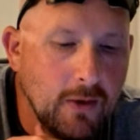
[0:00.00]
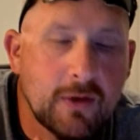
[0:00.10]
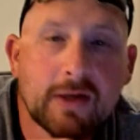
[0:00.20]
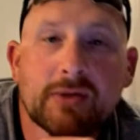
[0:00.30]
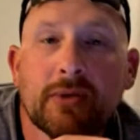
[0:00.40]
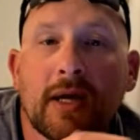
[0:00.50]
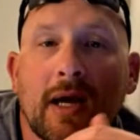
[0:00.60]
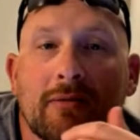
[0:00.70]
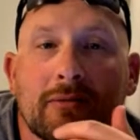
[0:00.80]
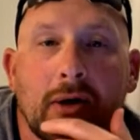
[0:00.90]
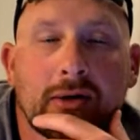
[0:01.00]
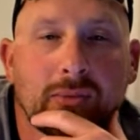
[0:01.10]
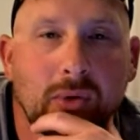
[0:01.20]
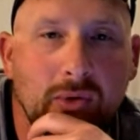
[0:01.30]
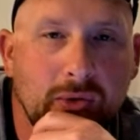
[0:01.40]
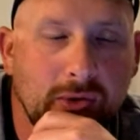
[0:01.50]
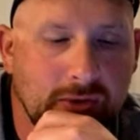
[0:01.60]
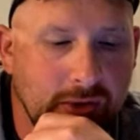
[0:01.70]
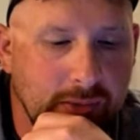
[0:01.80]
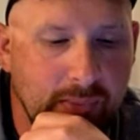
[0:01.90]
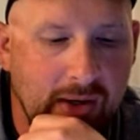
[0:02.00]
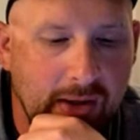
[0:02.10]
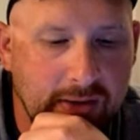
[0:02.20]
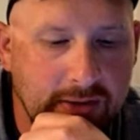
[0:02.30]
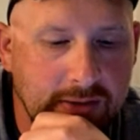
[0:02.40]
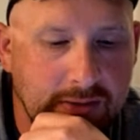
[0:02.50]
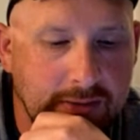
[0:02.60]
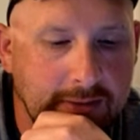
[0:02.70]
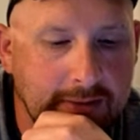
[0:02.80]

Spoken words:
Okay, so they have Rock and Roller Coaster in Paris.